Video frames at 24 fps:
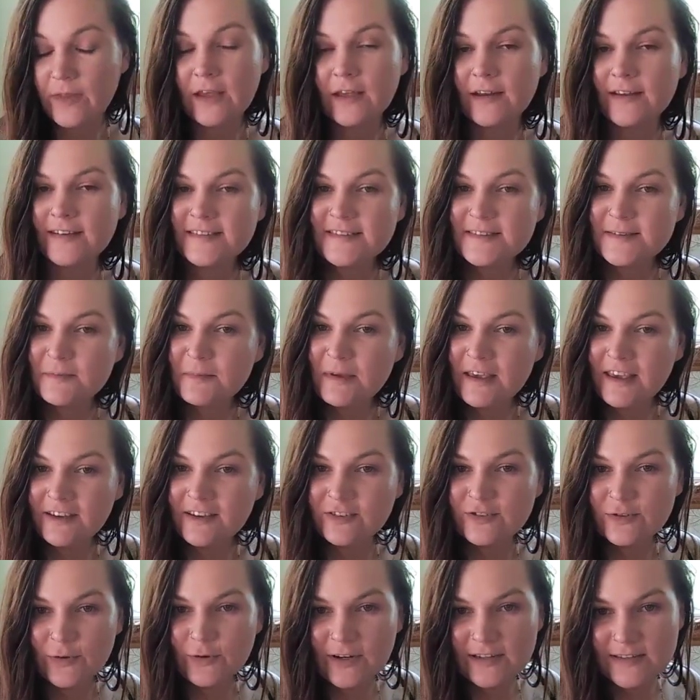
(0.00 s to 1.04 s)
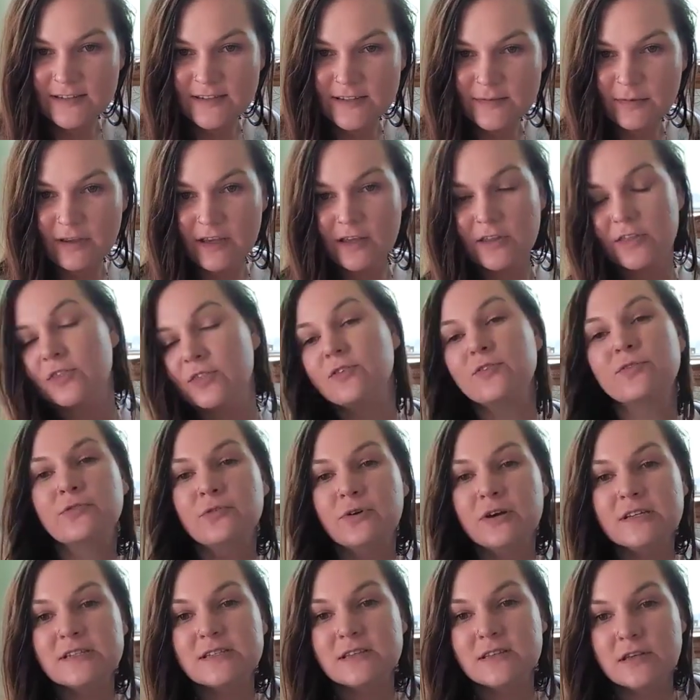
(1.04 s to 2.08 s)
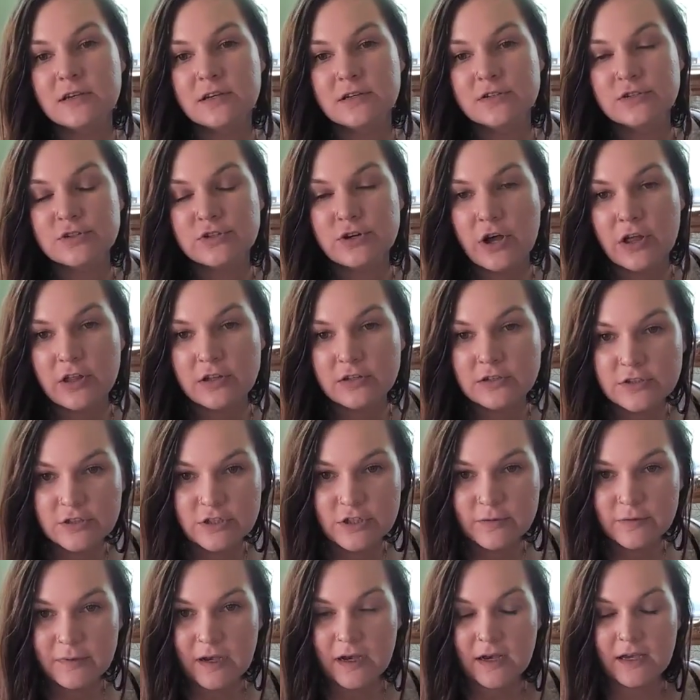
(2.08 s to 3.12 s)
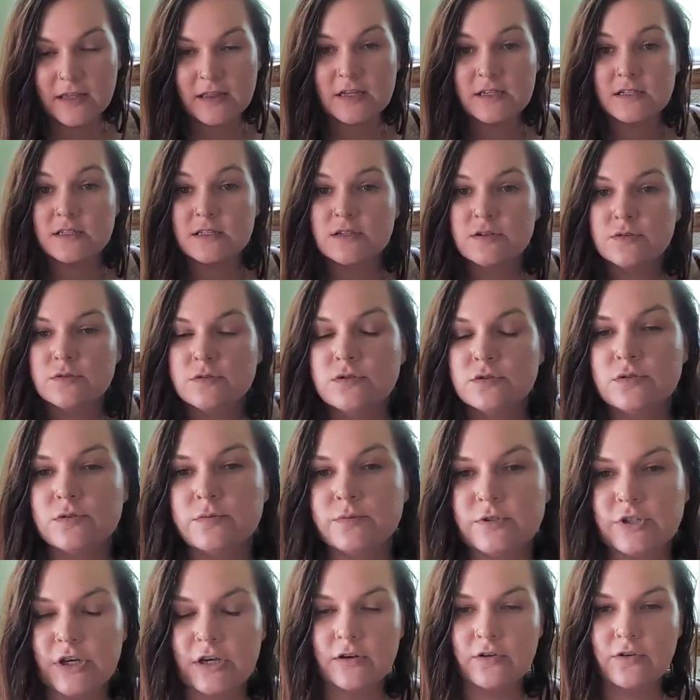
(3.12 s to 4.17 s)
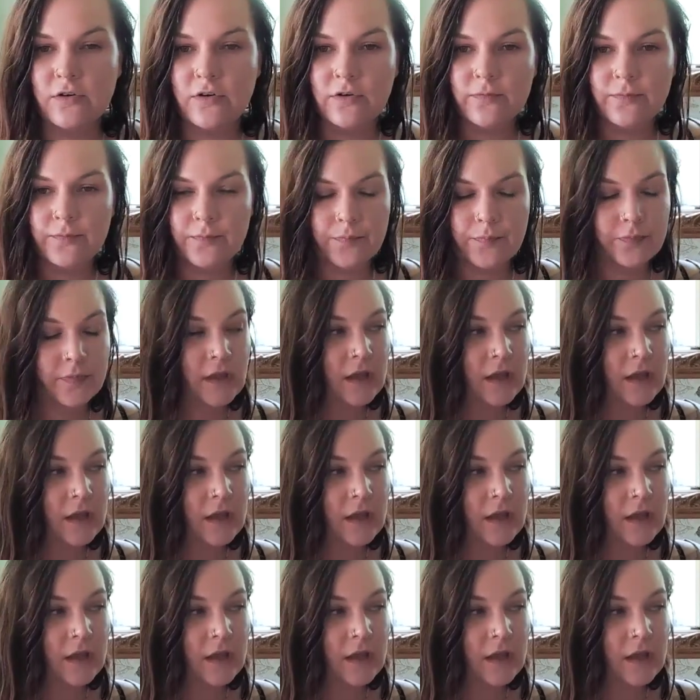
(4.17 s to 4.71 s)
It is me, Jordyn Smith, the voice and the astrologer behind this YouTube channel.